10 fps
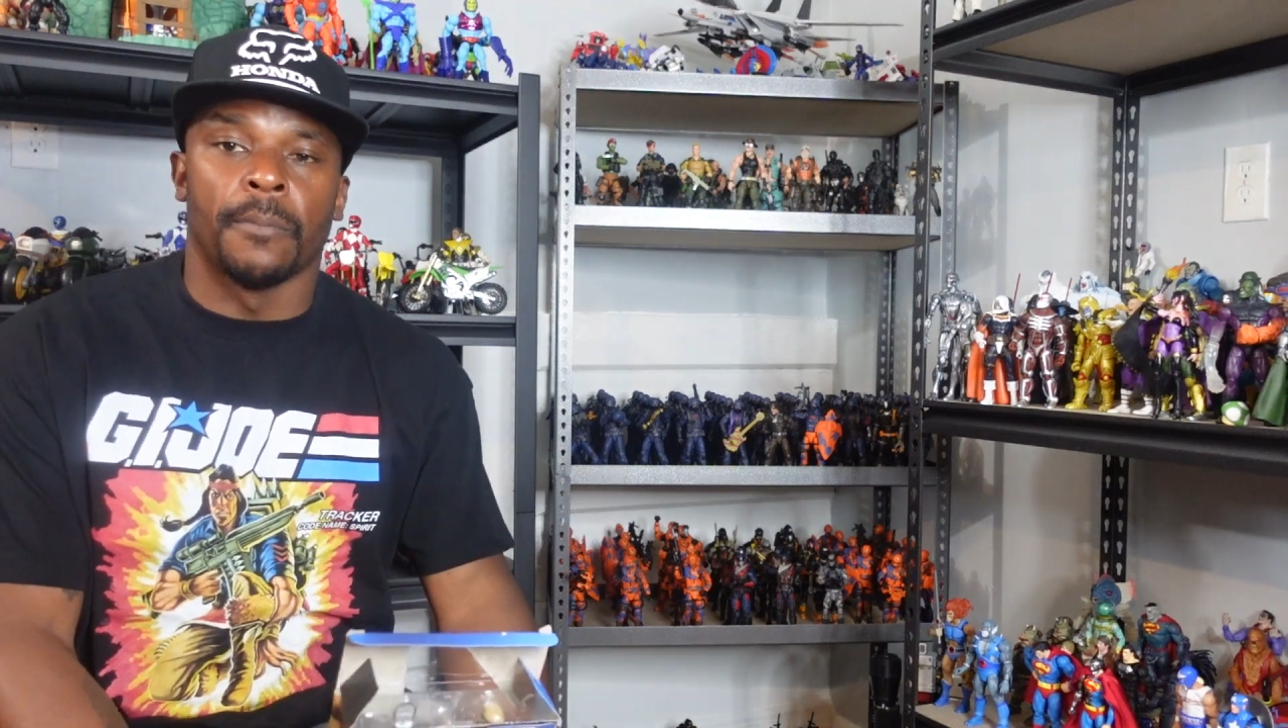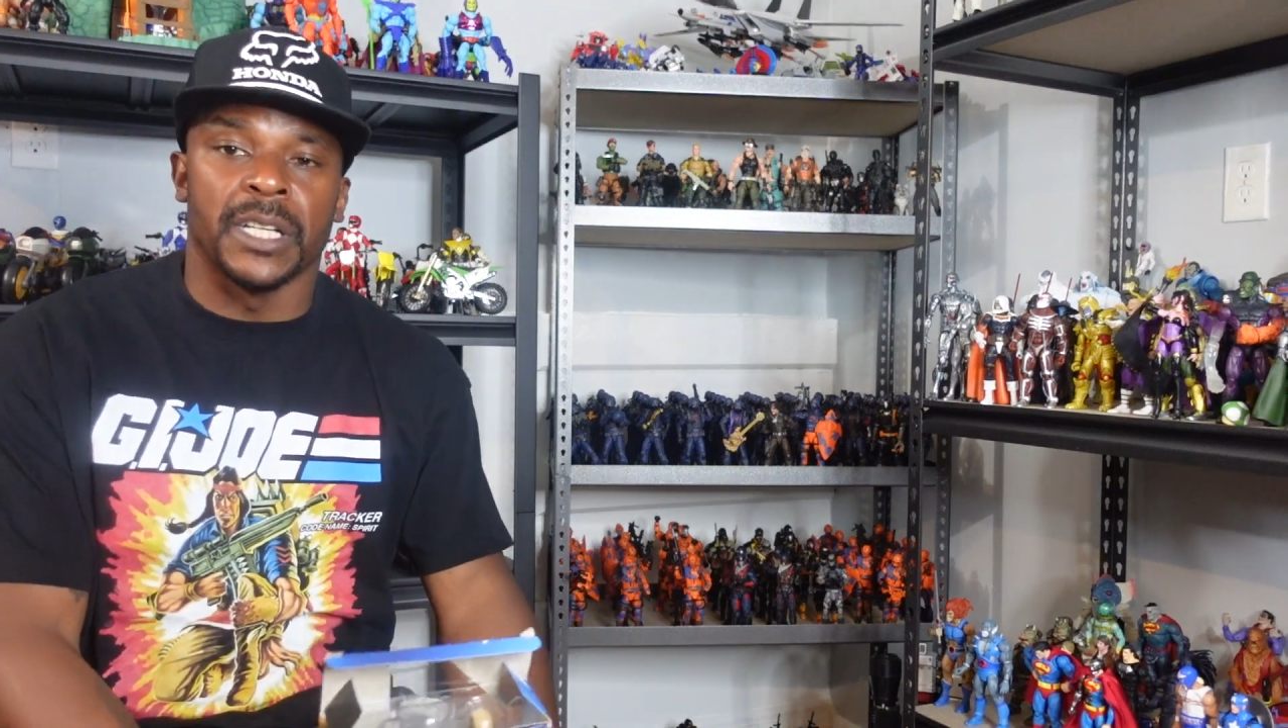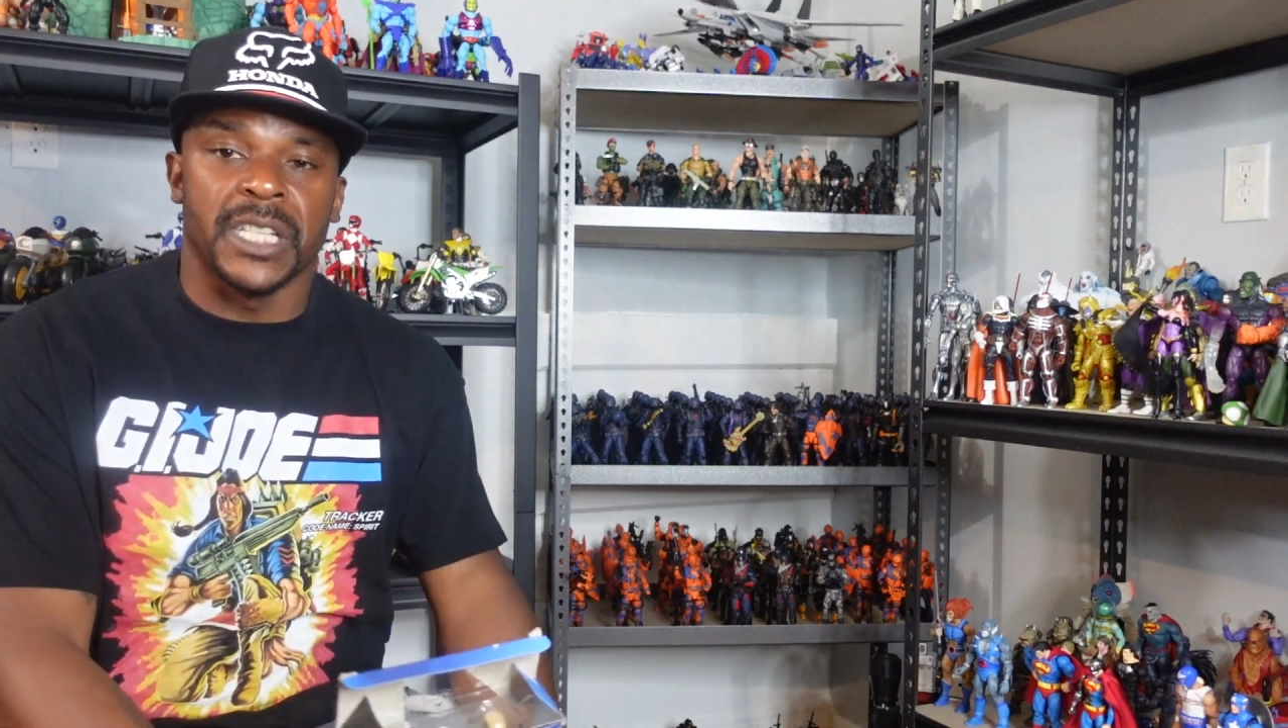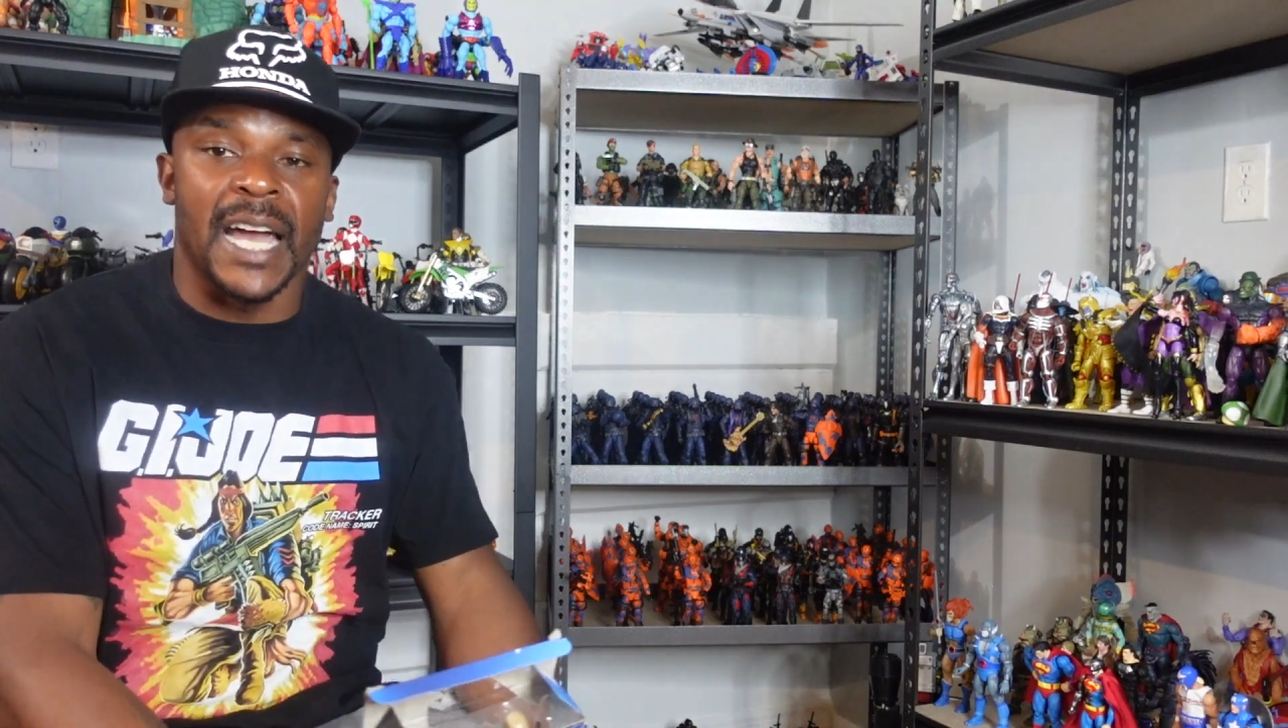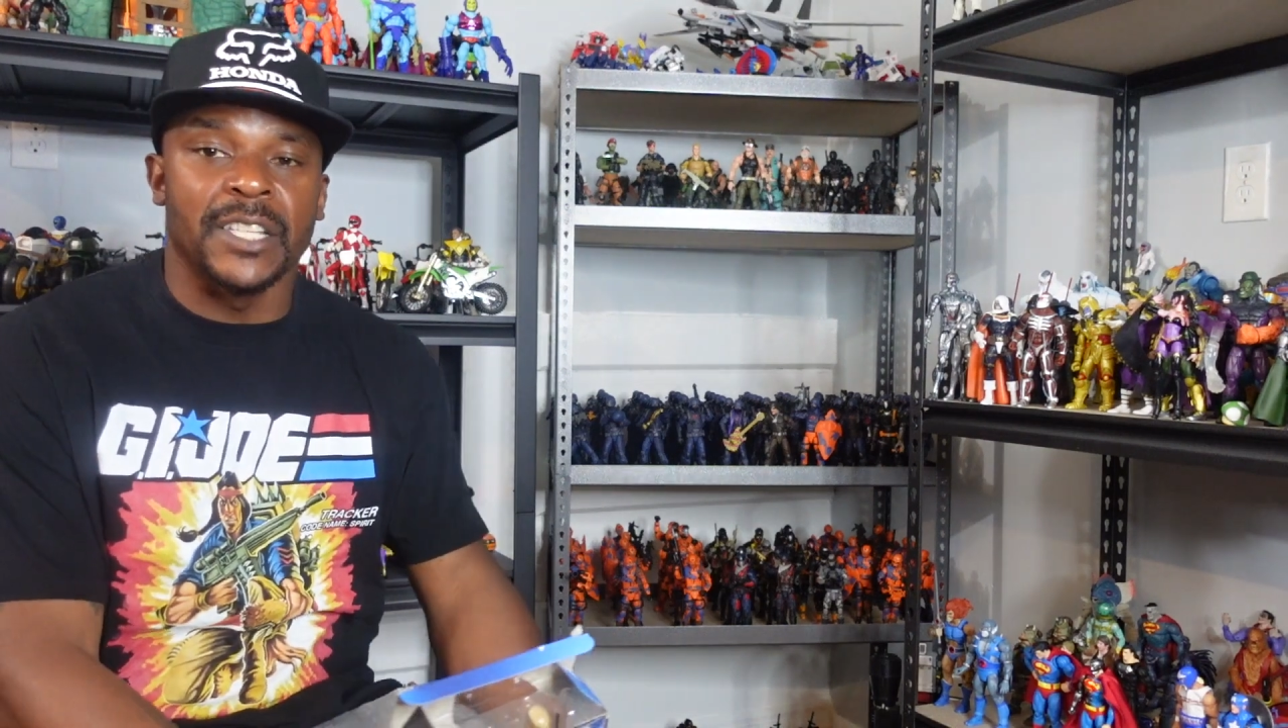my
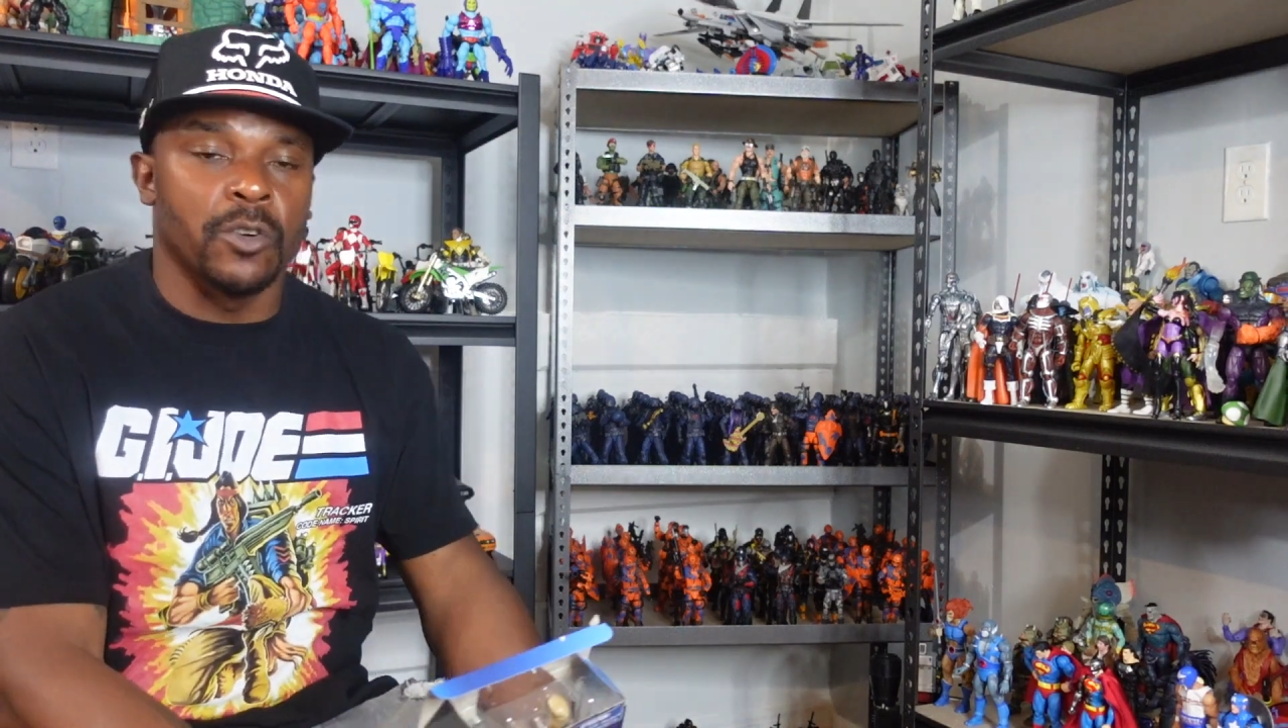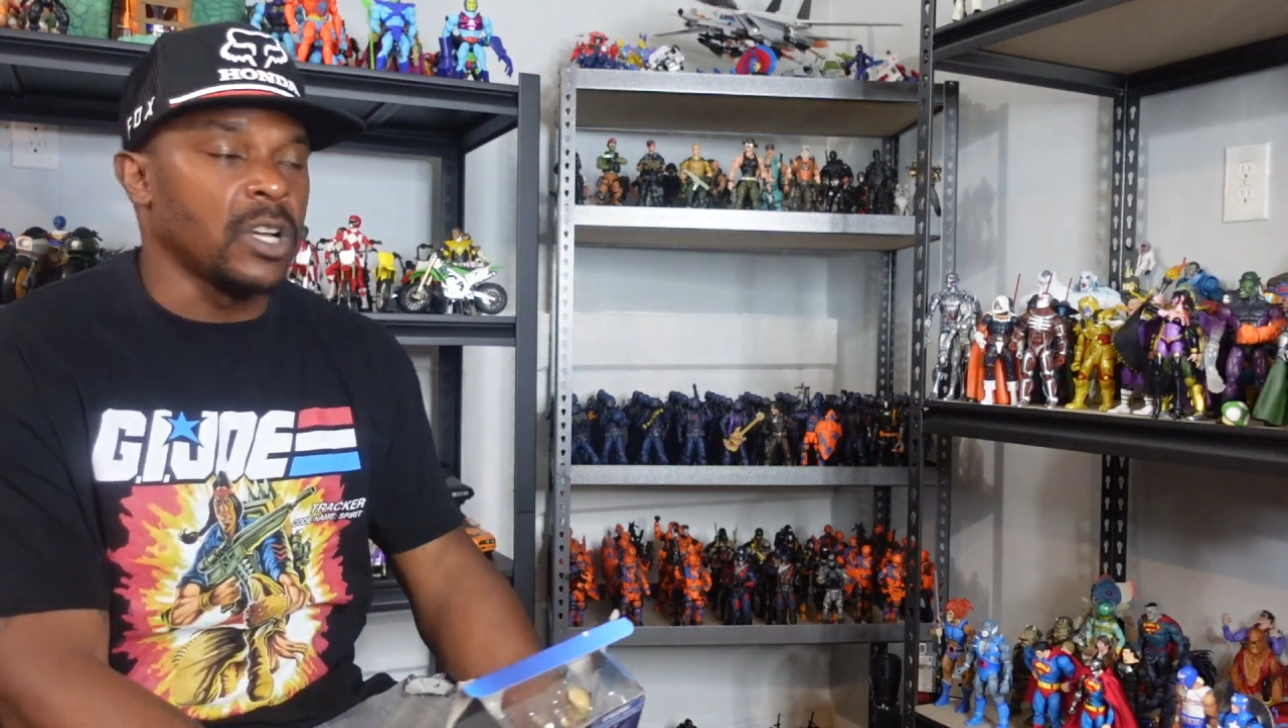G.I. Joe